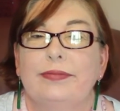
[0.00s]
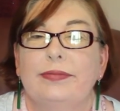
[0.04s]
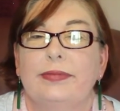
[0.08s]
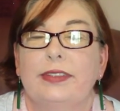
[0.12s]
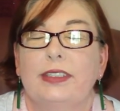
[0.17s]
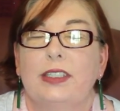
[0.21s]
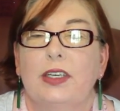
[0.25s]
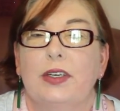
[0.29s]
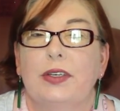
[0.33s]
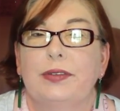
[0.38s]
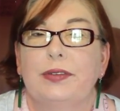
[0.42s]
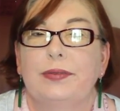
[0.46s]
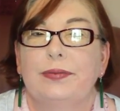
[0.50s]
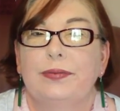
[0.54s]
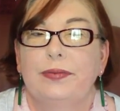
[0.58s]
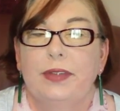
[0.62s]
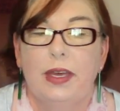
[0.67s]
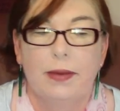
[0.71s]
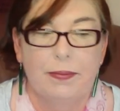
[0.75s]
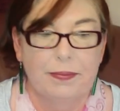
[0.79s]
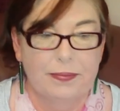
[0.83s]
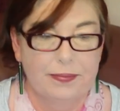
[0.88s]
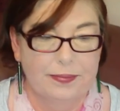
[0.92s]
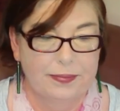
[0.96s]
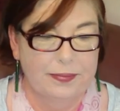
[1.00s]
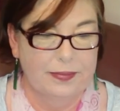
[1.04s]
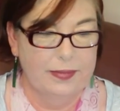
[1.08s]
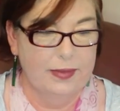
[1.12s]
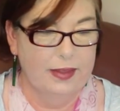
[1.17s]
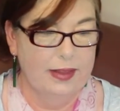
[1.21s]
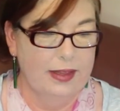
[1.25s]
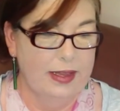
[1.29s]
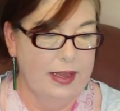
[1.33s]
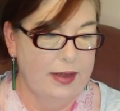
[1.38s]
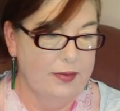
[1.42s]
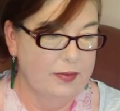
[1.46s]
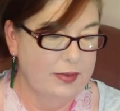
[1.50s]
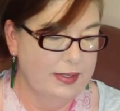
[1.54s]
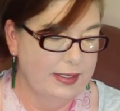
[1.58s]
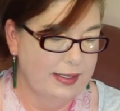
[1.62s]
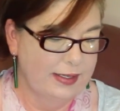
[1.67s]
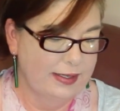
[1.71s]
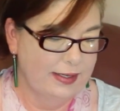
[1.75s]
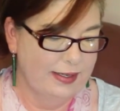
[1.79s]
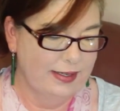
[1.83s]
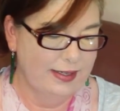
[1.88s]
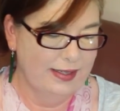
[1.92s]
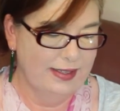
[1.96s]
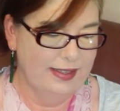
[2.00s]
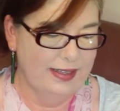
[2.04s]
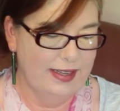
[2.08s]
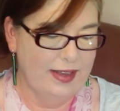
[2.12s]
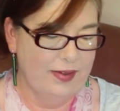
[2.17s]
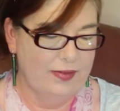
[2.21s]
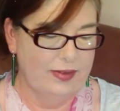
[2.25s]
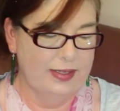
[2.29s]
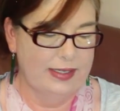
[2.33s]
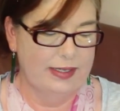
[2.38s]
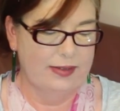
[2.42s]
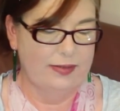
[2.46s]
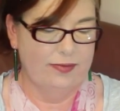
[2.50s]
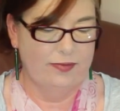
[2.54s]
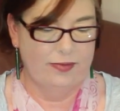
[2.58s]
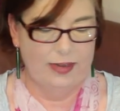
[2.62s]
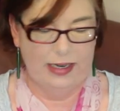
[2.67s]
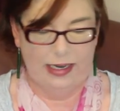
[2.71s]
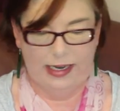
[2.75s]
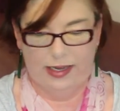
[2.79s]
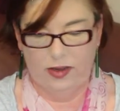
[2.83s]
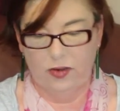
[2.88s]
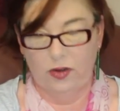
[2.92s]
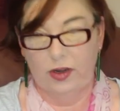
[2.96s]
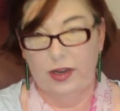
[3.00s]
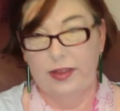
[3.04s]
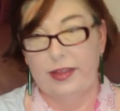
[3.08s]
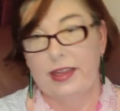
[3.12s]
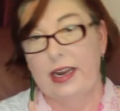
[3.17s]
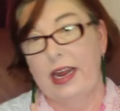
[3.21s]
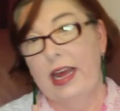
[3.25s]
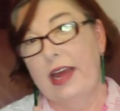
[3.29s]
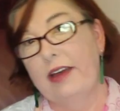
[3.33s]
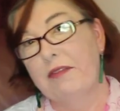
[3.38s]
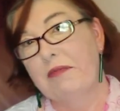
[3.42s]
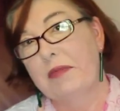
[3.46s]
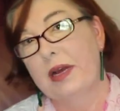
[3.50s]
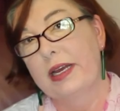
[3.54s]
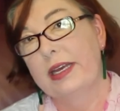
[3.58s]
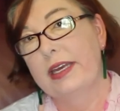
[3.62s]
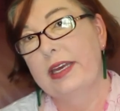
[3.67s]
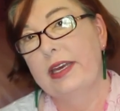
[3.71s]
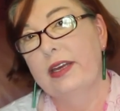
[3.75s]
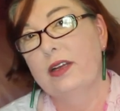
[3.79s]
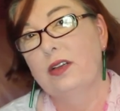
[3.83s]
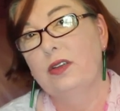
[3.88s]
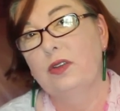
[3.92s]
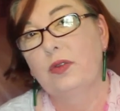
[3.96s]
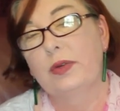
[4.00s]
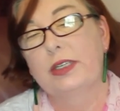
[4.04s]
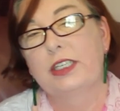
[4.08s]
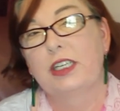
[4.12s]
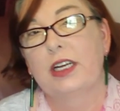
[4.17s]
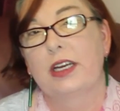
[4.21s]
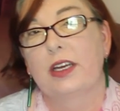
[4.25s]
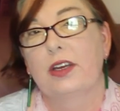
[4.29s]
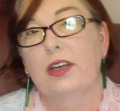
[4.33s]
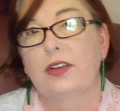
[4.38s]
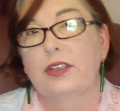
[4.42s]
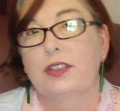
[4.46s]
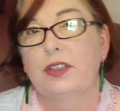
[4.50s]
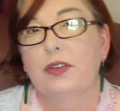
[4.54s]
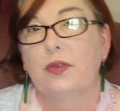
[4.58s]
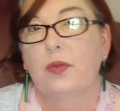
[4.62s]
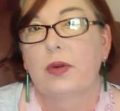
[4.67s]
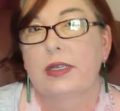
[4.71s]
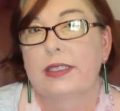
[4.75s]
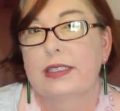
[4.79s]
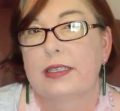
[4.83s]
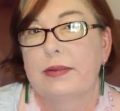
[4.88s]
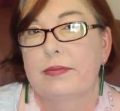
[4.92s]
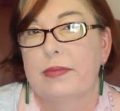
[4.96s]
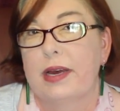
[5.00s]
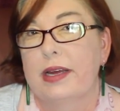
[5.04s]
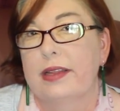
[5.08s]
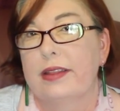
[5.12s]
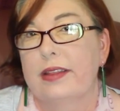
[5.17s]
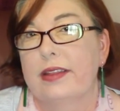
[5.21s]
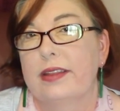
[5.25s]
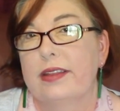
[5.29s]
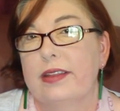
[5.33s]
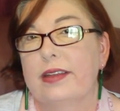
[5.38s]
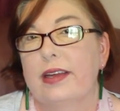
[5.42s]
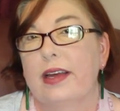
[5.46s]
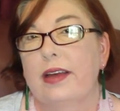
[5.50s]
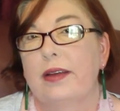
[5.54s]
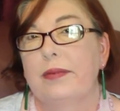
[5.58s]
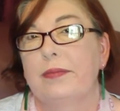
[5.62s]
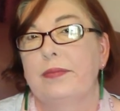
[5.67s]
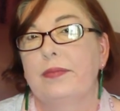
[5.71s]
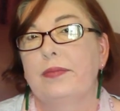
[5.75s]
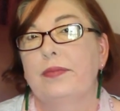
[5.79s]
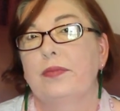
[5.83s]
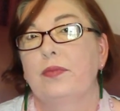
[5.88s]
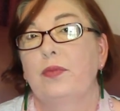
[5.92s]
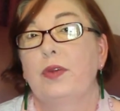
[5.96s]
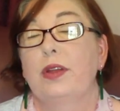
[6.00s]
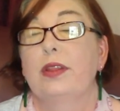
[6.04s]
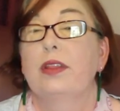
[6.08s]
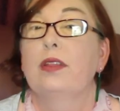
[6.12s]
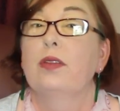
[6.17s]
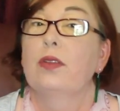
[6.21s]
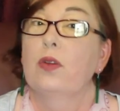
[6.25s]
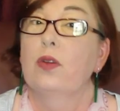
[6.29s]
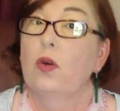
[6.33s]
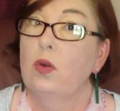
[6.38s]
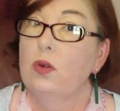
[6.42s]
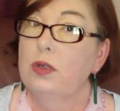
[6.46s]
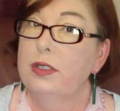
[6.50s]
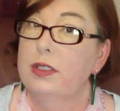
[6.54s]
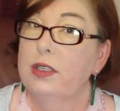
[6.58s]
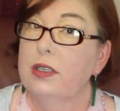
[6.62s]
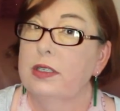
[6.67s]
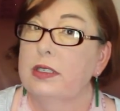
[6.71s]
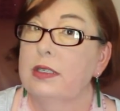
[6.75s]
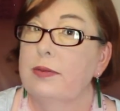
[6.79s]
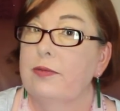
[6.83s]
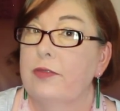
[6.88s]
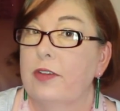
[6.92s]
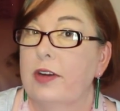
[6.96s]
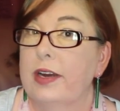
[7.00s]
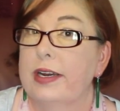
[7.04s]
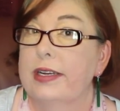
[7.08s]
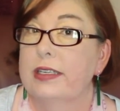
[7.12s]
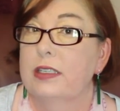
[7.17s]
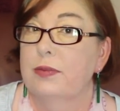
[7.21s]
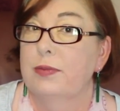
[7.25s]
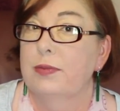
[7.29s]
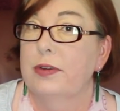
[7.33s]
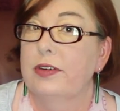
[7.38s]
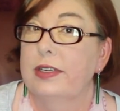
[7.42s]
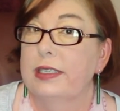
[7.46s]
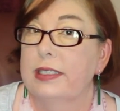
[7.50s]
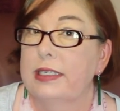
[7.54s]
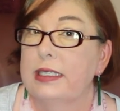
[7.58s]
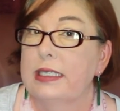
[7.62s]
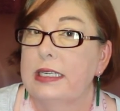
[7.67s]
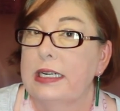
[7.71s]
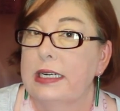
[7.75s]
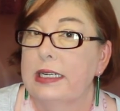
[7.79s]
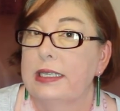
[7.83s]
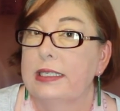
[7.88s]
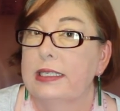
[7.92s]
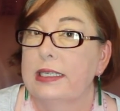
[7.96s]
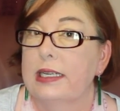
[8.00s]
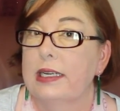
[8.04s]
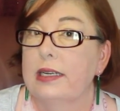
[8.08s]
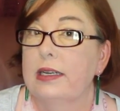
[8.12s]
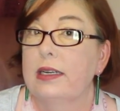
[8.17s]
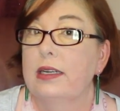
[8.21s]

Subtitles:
So that was really good. And then I have my guild, which I go to once a month, with also some very experienced knitters in.